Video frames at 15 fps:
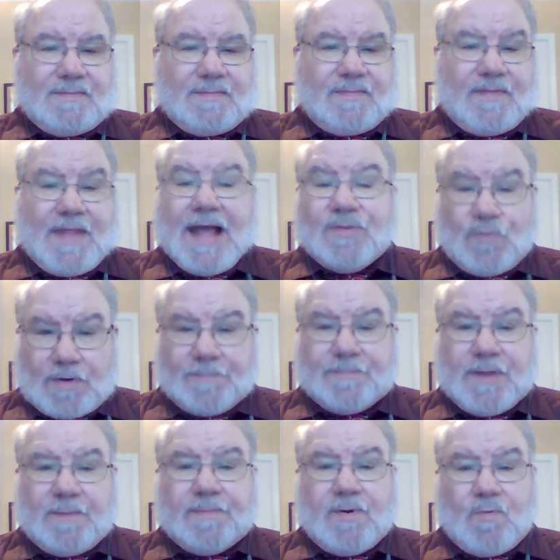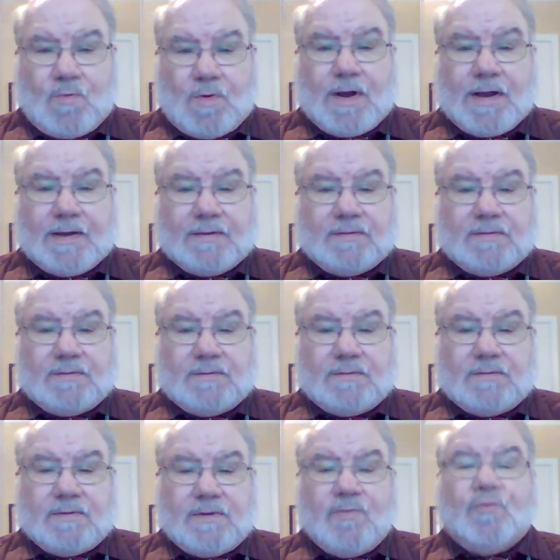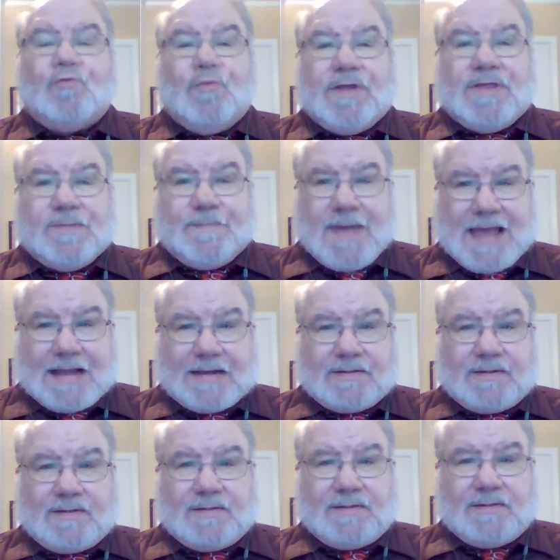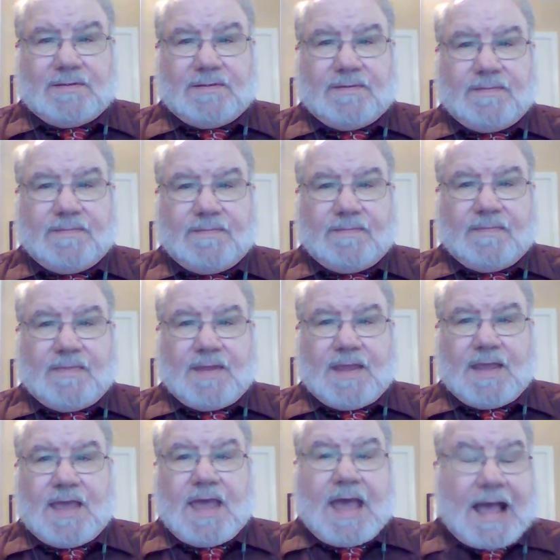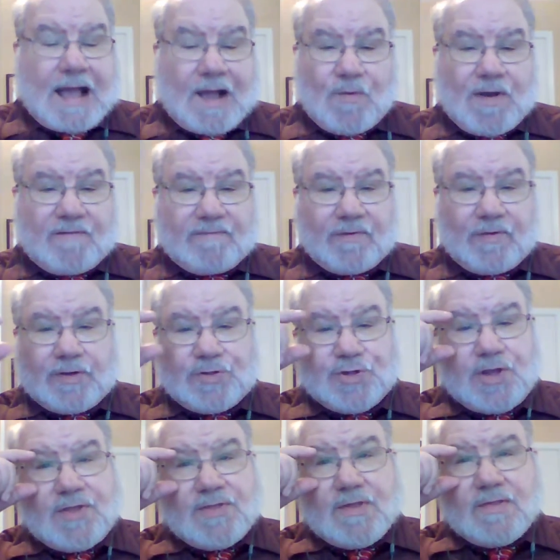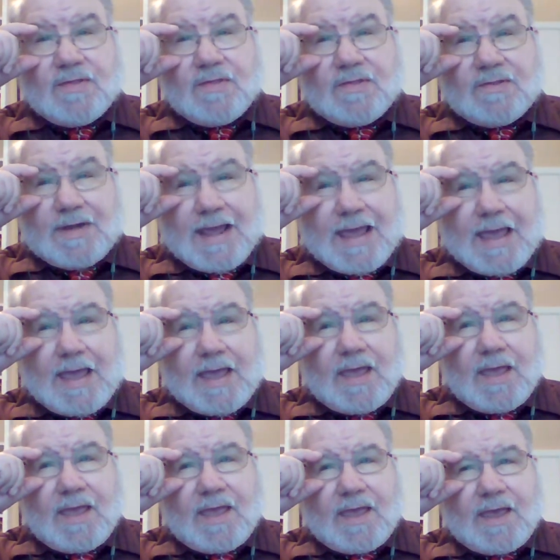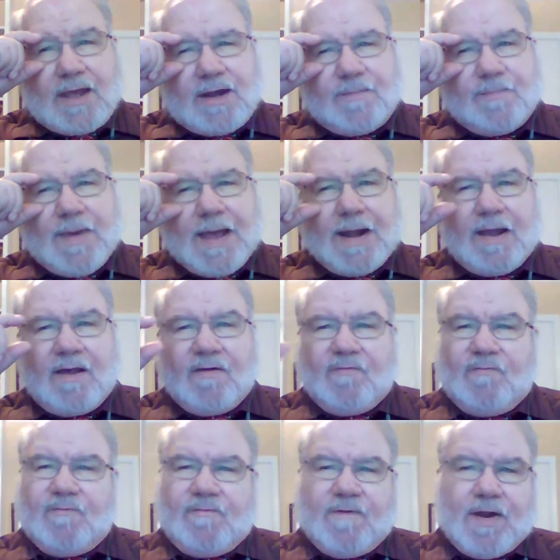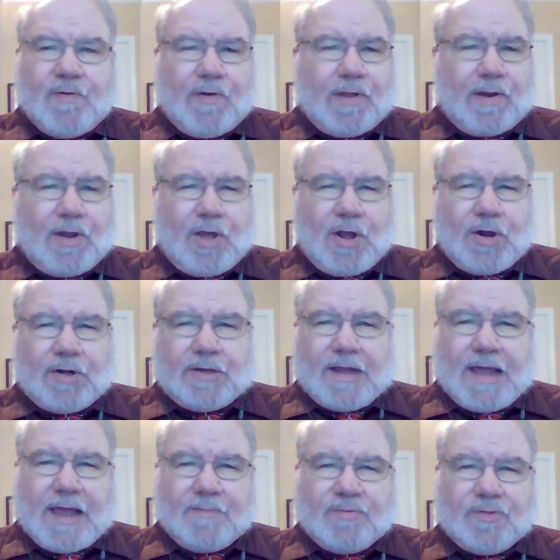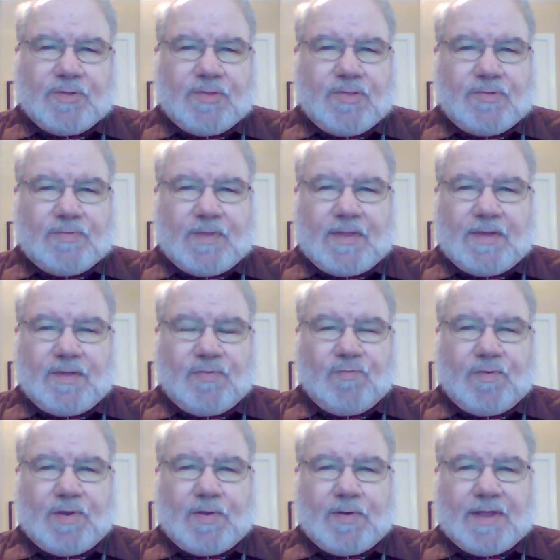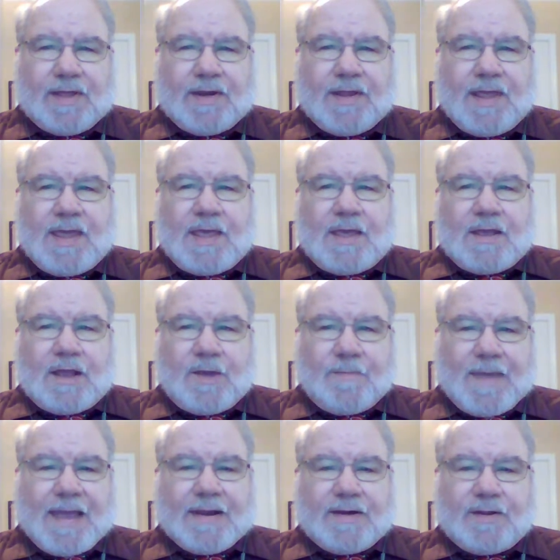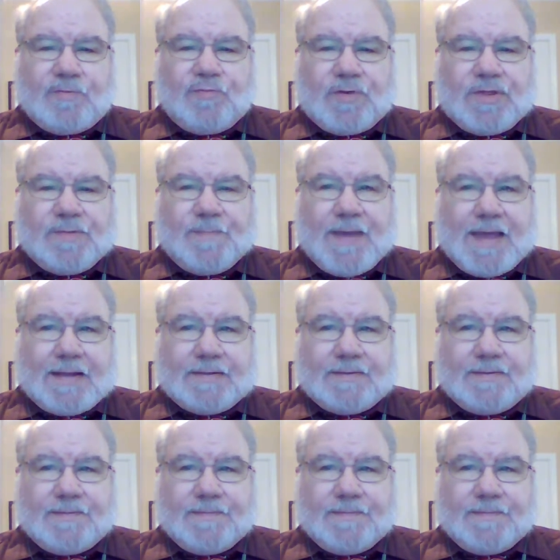That's what people want respect. However, in Jesus' day, it had been a very long time since Israel had commanded respect.